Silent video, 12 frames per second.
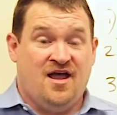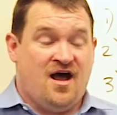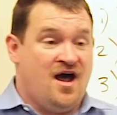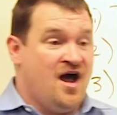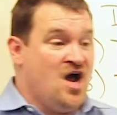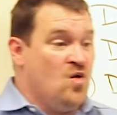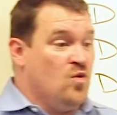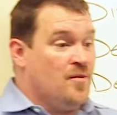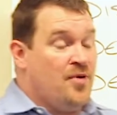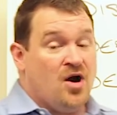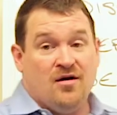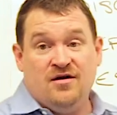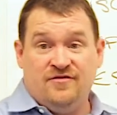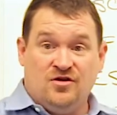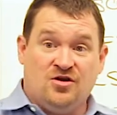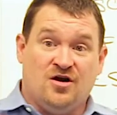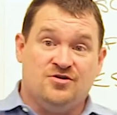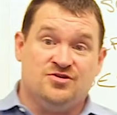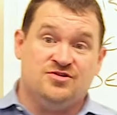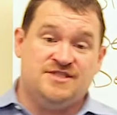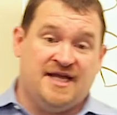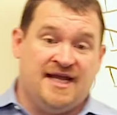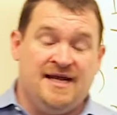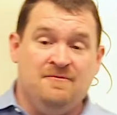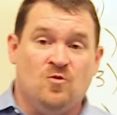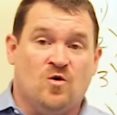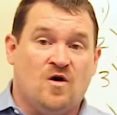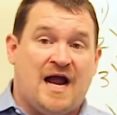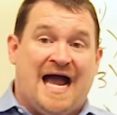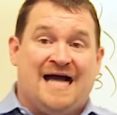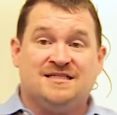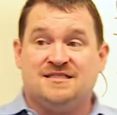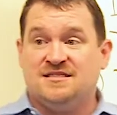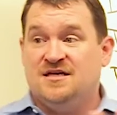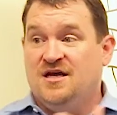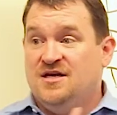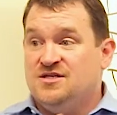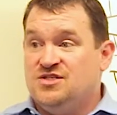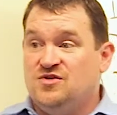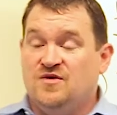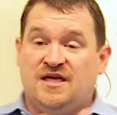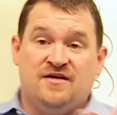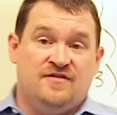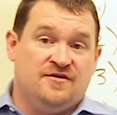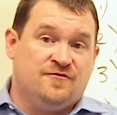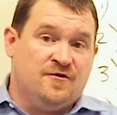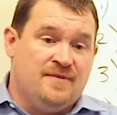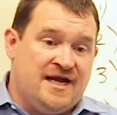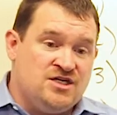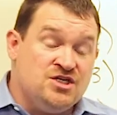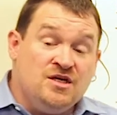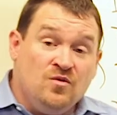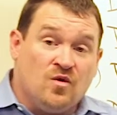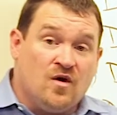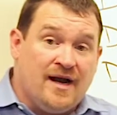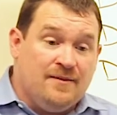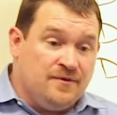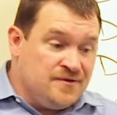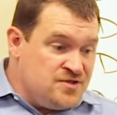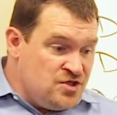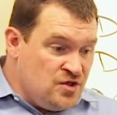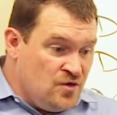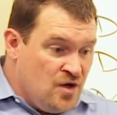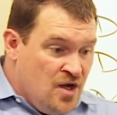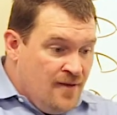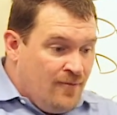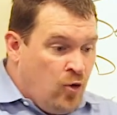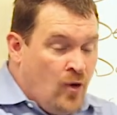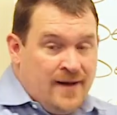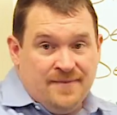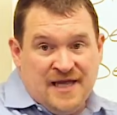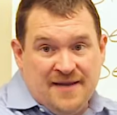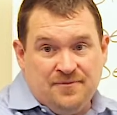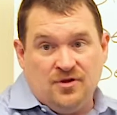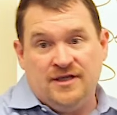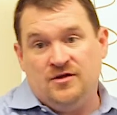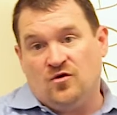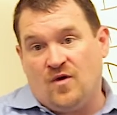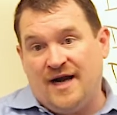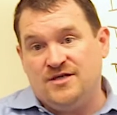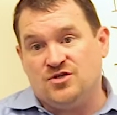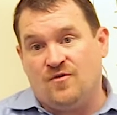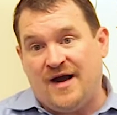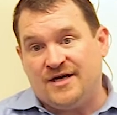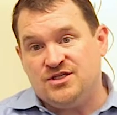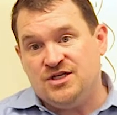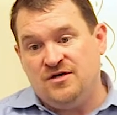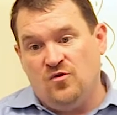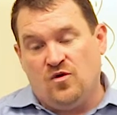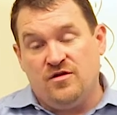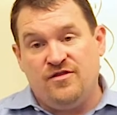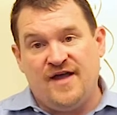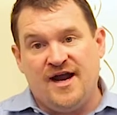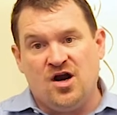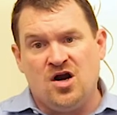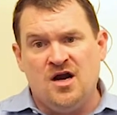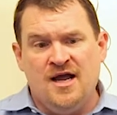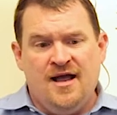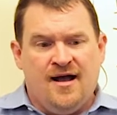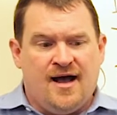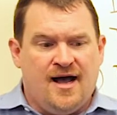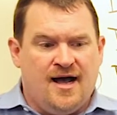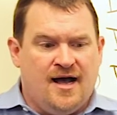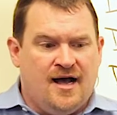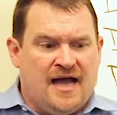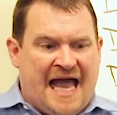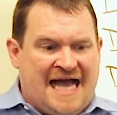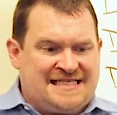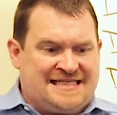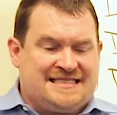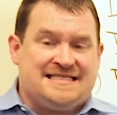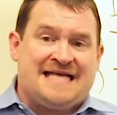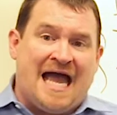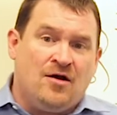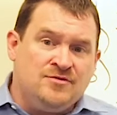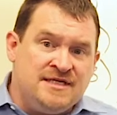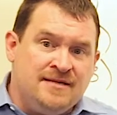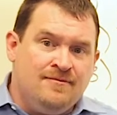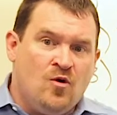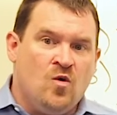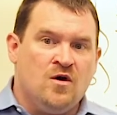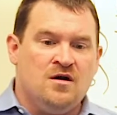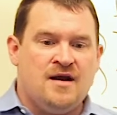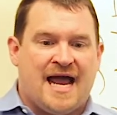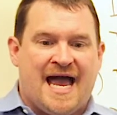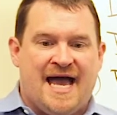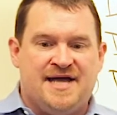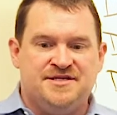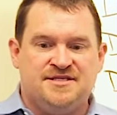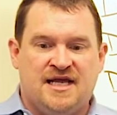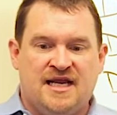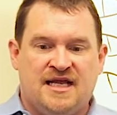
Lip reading: We're part of a larger team. We're asked to give information. We're able to point people in the right direction. We're there as a sounding board, as an